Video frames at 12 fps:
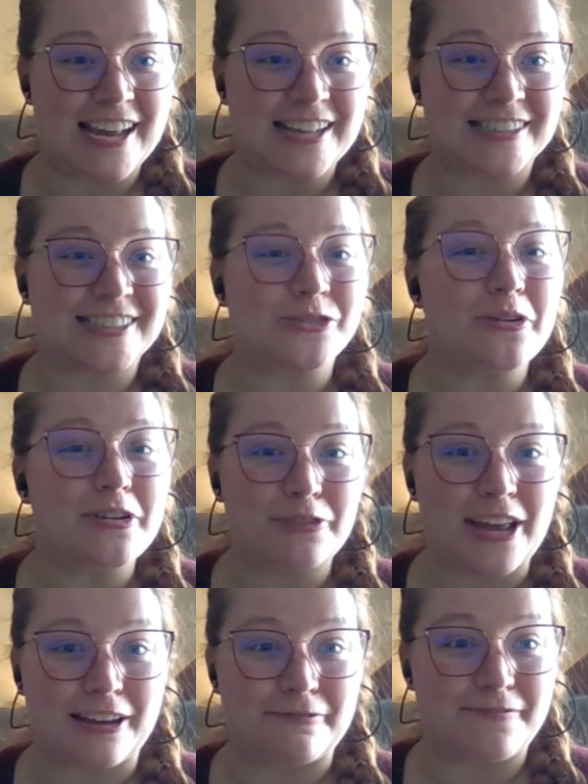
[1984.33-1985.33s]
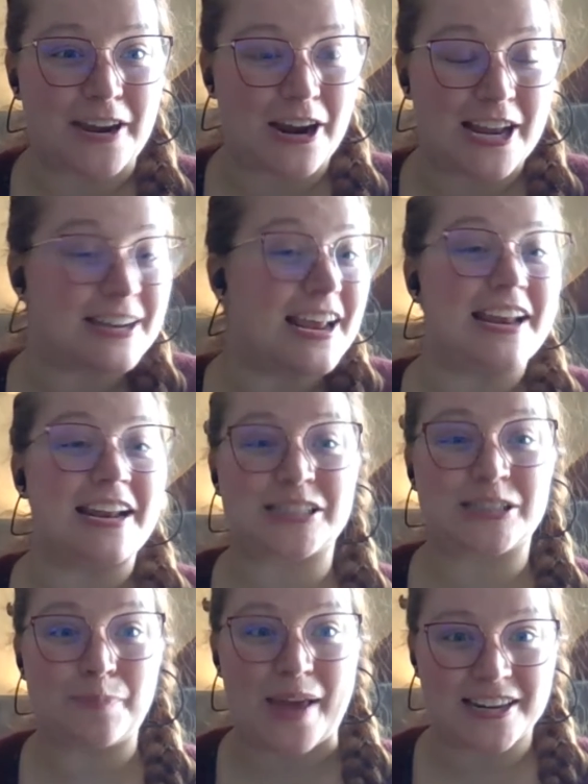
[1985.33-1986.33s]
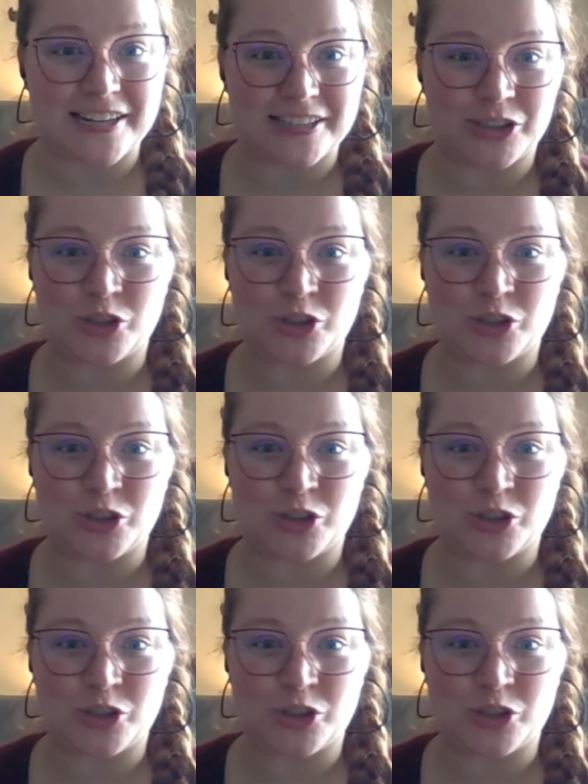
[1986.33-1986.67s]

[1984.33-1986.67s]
sort of like an expanded,